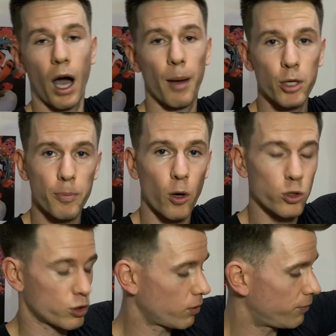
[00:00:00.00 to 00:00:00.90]
I'm gonna
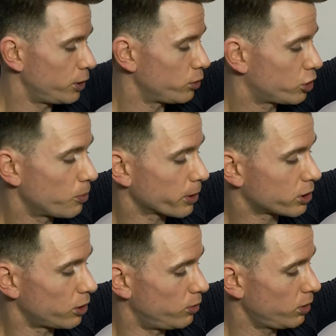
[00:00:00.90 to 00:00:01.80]
post a review super
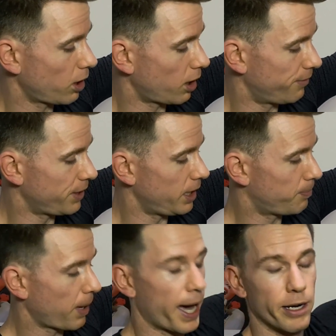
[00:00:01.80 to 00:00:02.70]
soon of
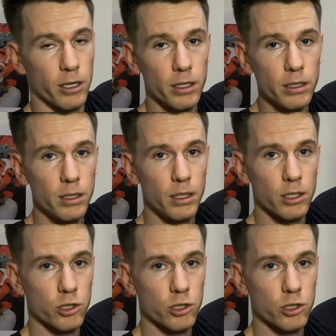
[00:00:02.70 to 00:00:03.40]
the pattern.